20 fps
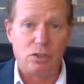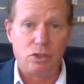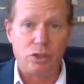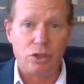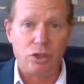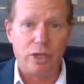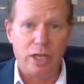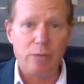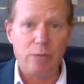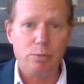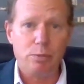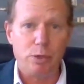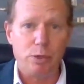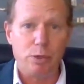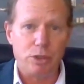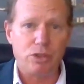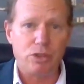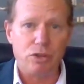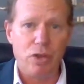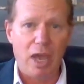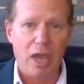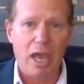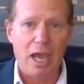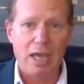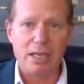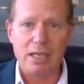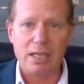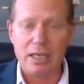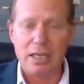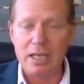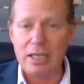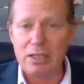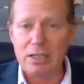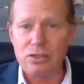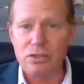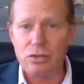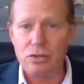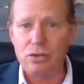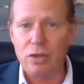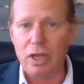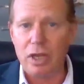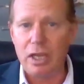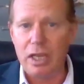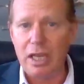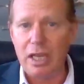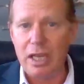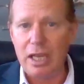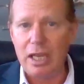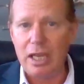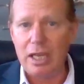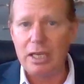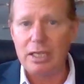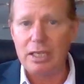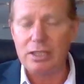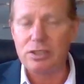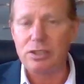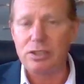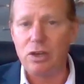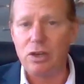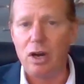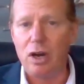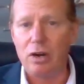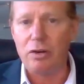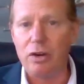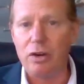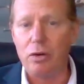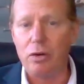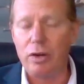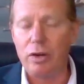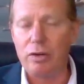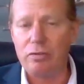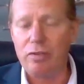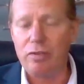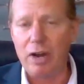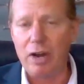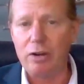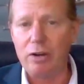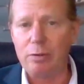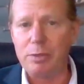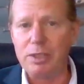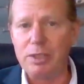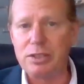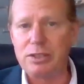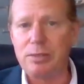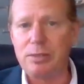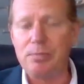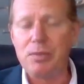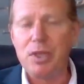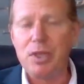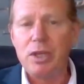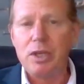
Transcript: good input to add into any scenario or environment.